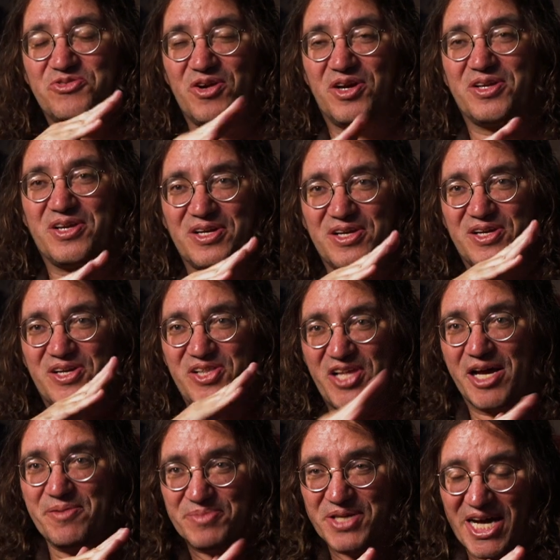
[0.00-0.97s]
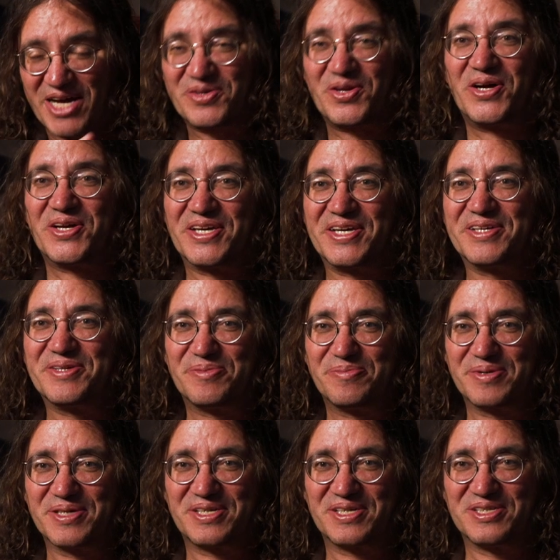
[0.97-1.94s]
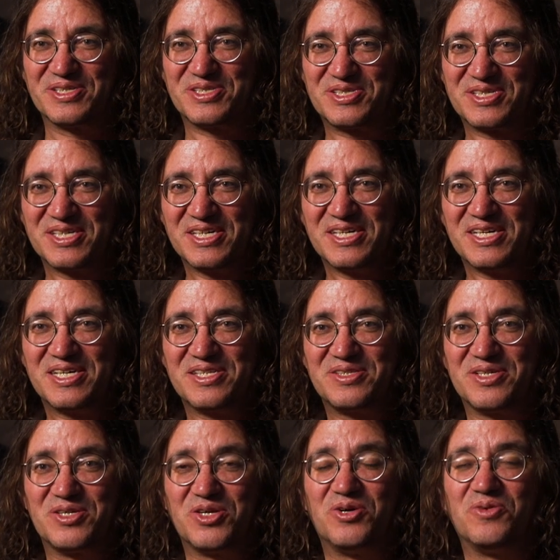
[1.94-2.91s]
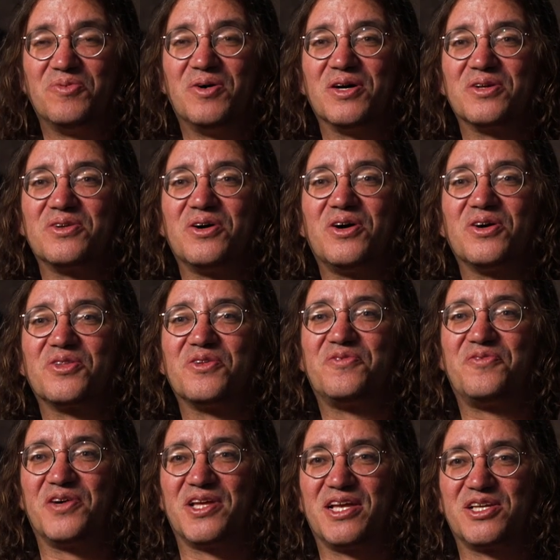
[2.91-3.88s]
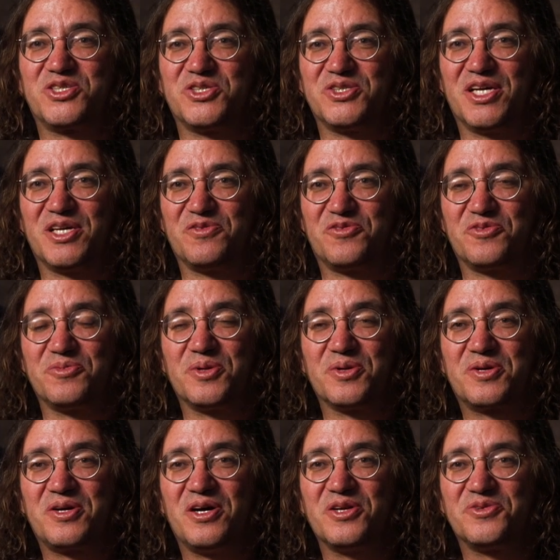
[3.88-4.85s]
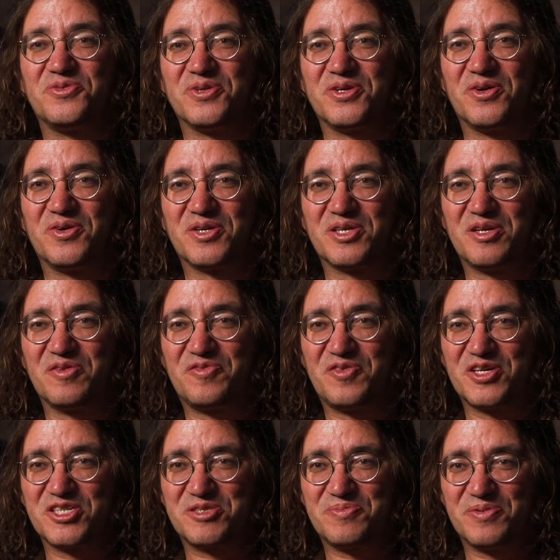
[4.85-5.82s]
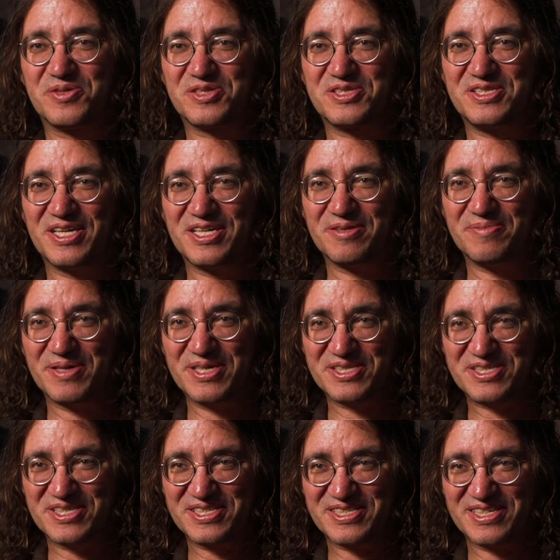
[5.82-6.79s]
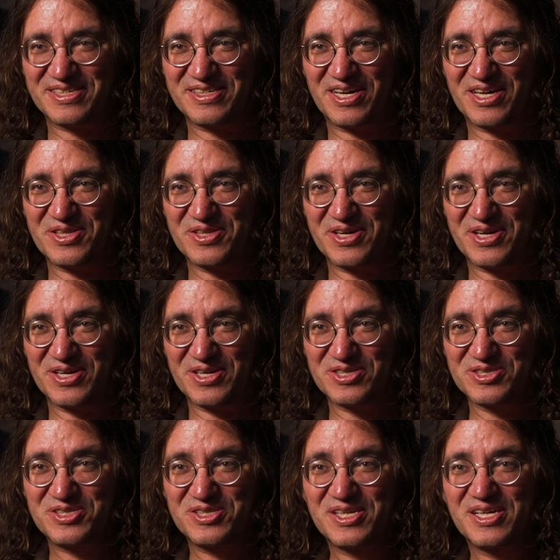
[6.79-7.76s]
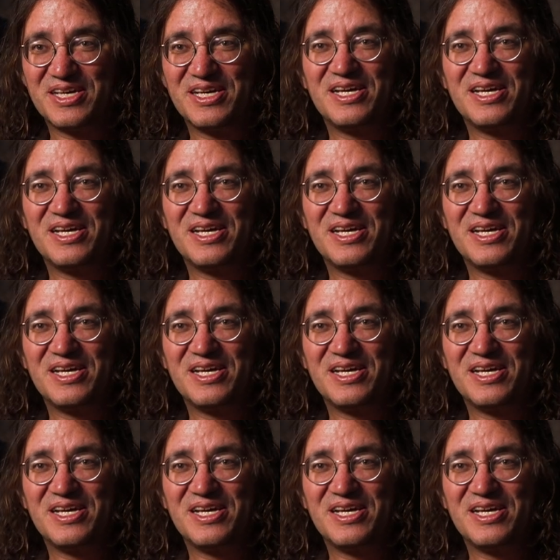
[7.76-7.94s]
try to clamp down on it because they don't want all the financial data from their country going into Facebook's databases and not theirs.